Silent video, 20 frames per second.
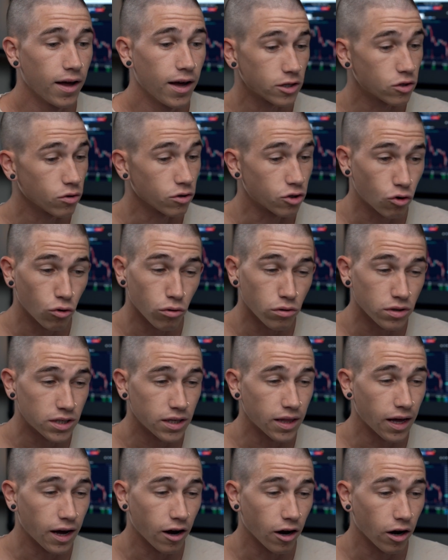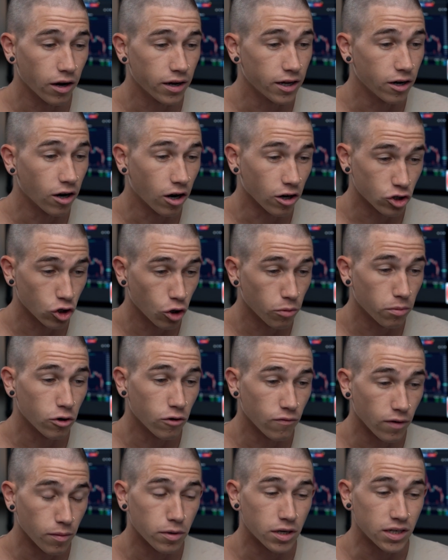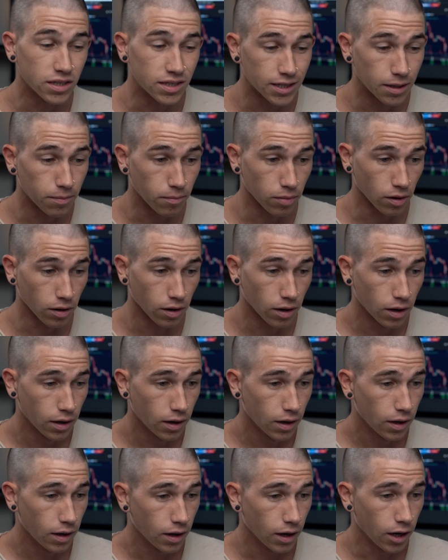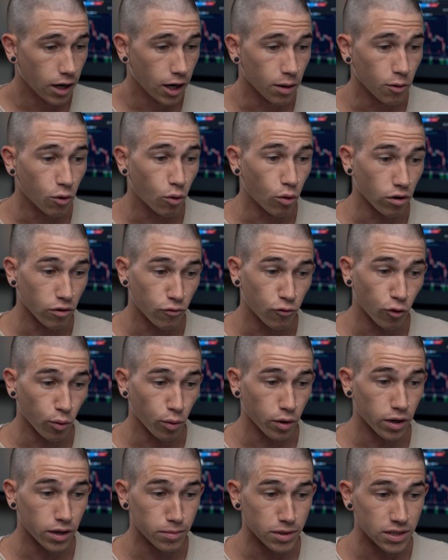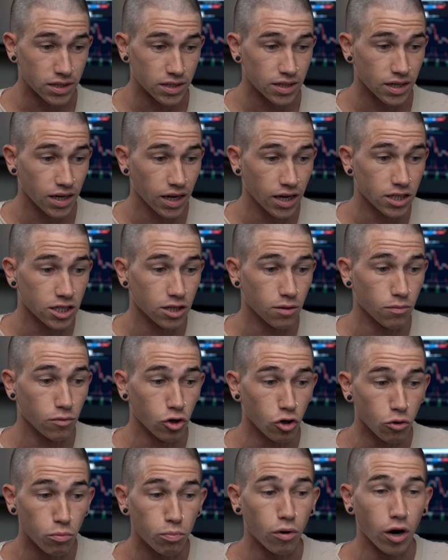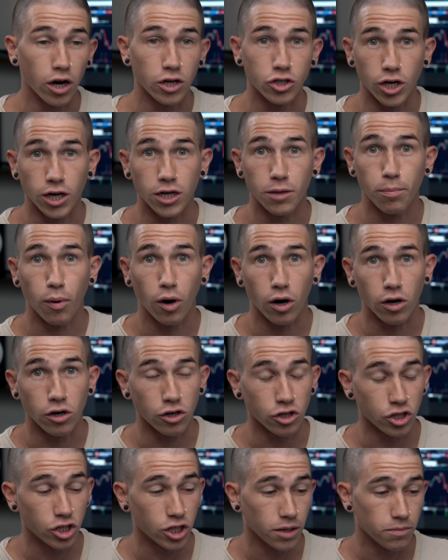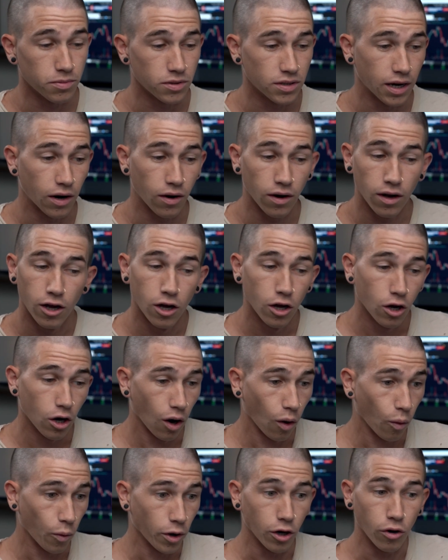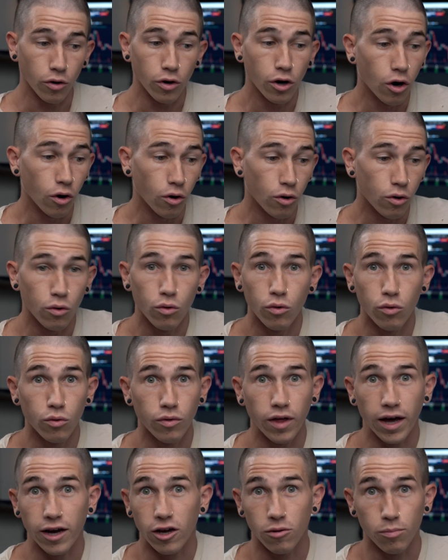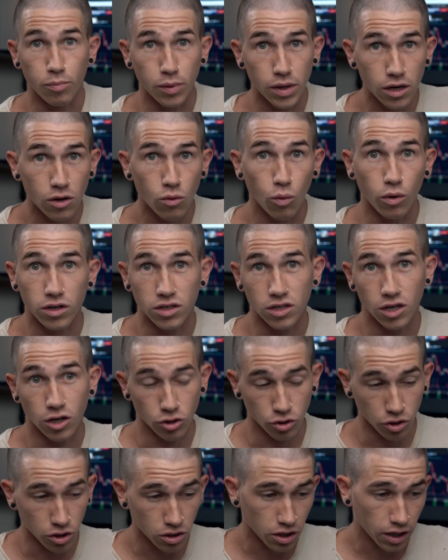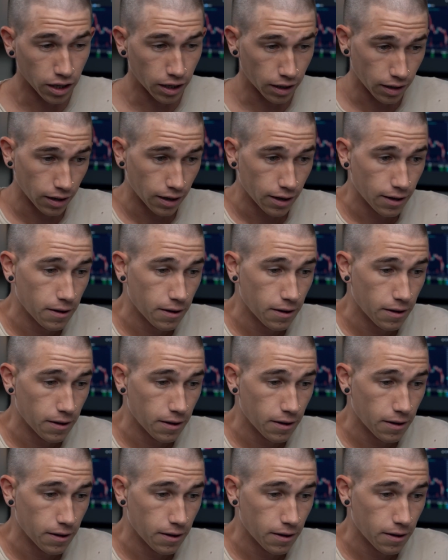So it's cool to see that in October, November, December, Q4, we're going to be seeing some new project partnerships. Now, we don't know who that could be, what it's going to look like.